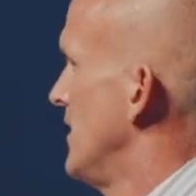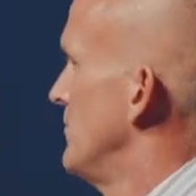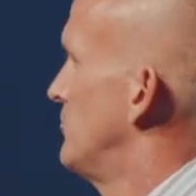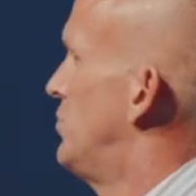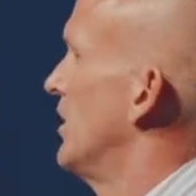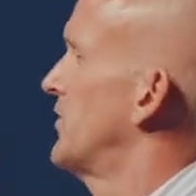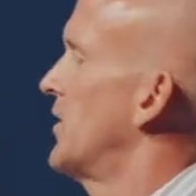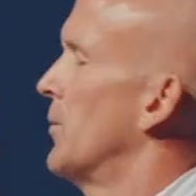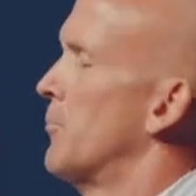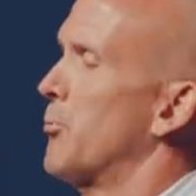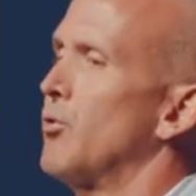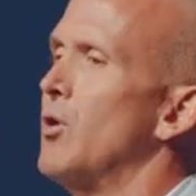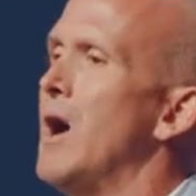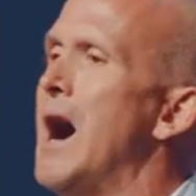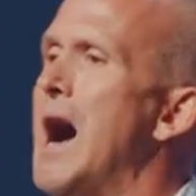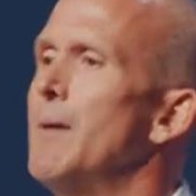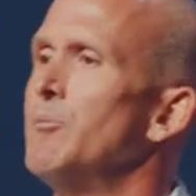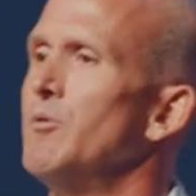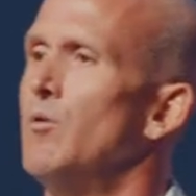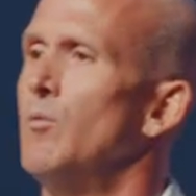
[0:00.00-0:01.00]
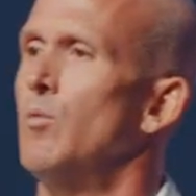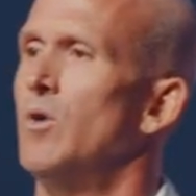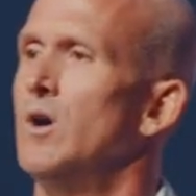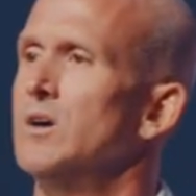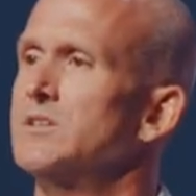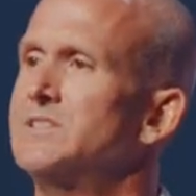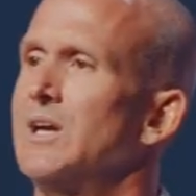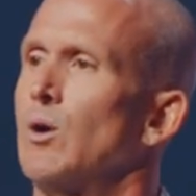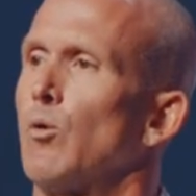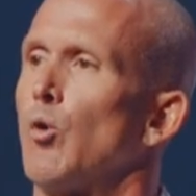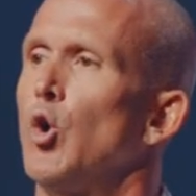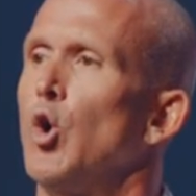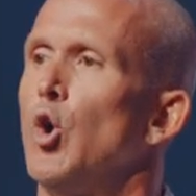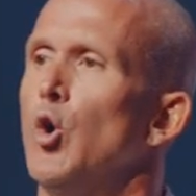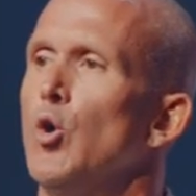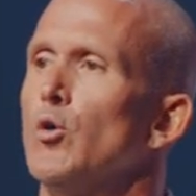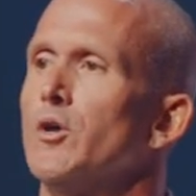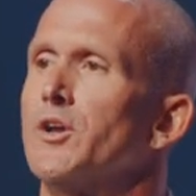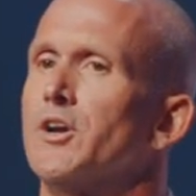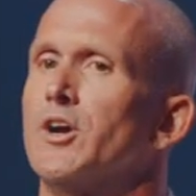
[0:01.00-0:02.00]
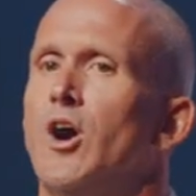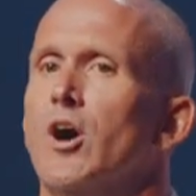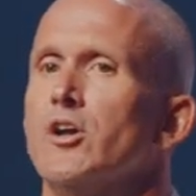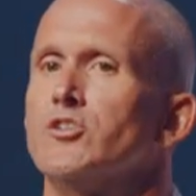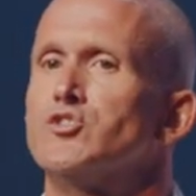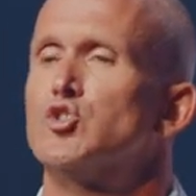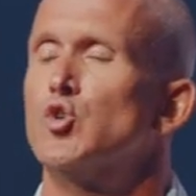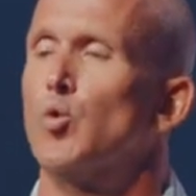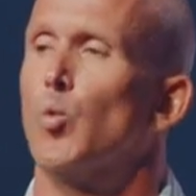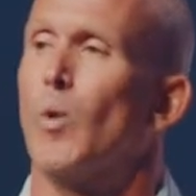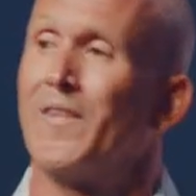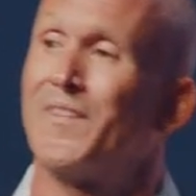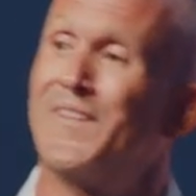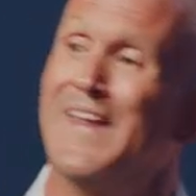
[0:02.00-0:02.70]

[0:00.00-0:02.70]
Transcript: But the problem was they were holding on to what